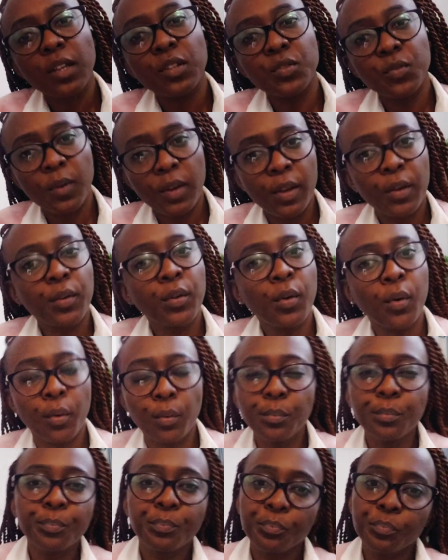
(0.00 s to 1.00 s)
to let
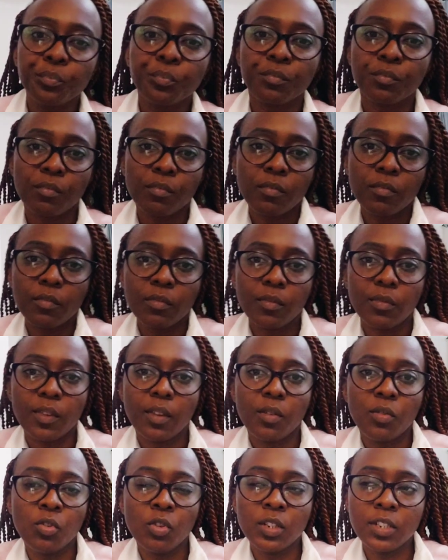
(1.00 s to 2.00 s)
go,
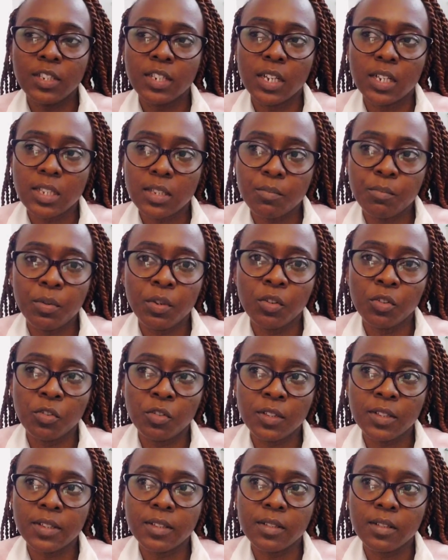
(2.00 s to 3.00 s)
not just
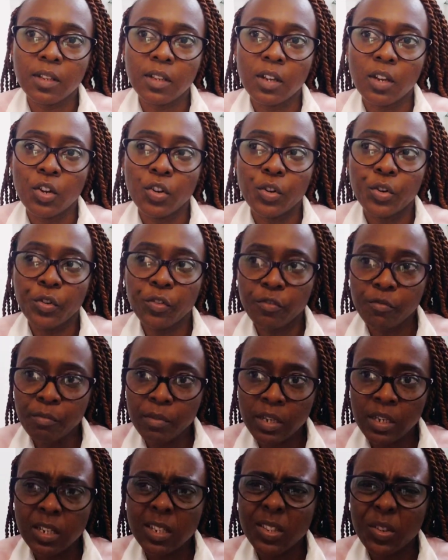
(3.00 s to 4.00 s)
because of
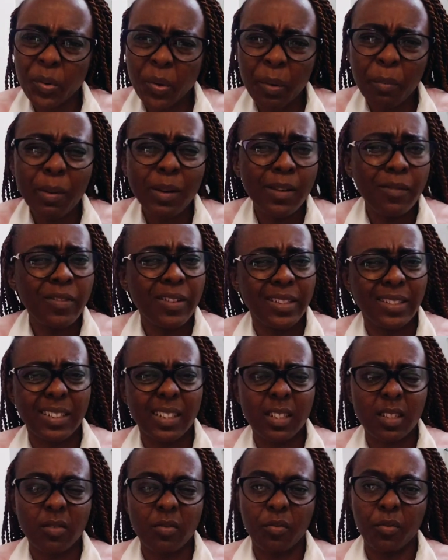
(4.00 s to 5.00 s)
ministry, but even
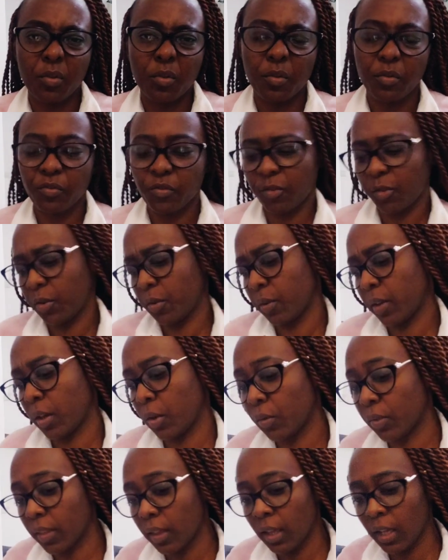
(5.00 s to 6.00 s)
just for for your
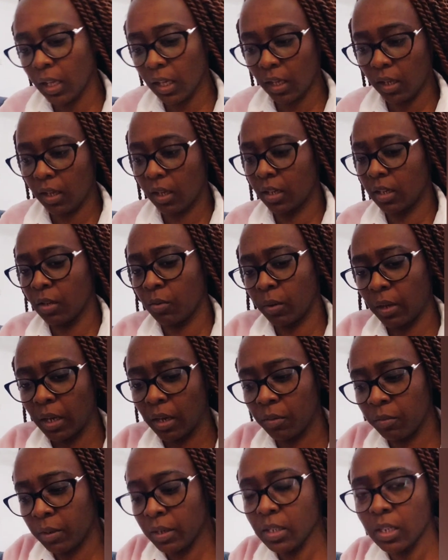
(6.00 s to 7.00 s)
health. Eh, anyway,
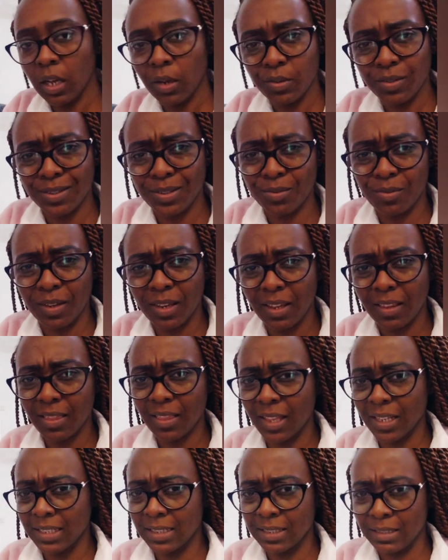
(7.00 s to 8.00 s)
when how did we get
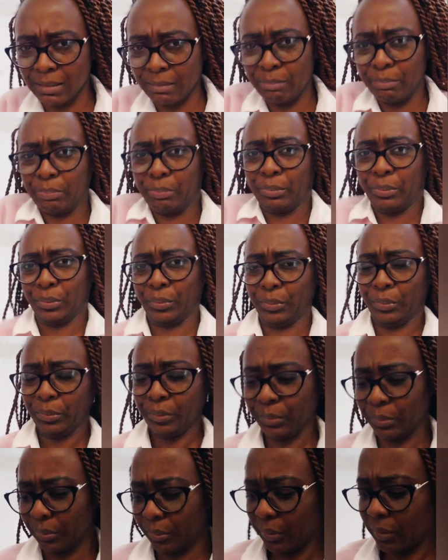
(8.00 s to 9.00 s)
that deep?
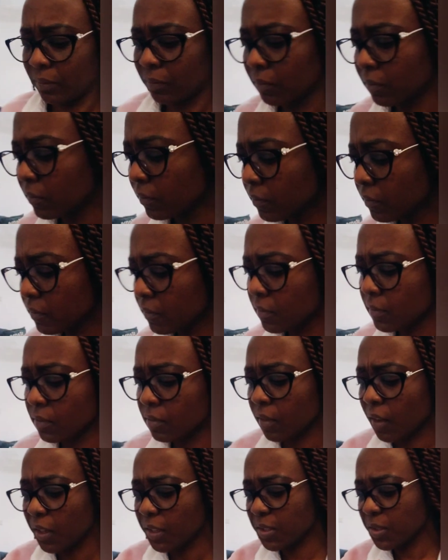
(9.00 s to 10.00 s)
Ooh.
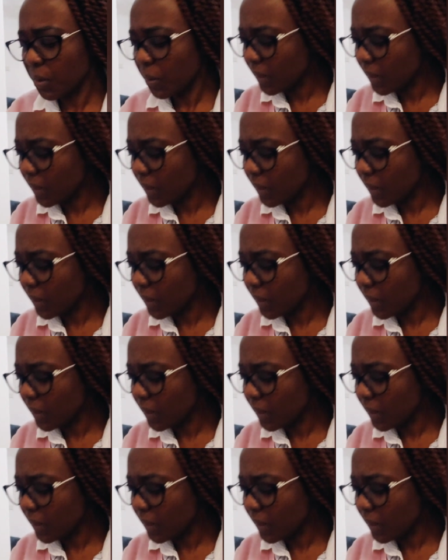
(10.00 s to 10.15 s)
So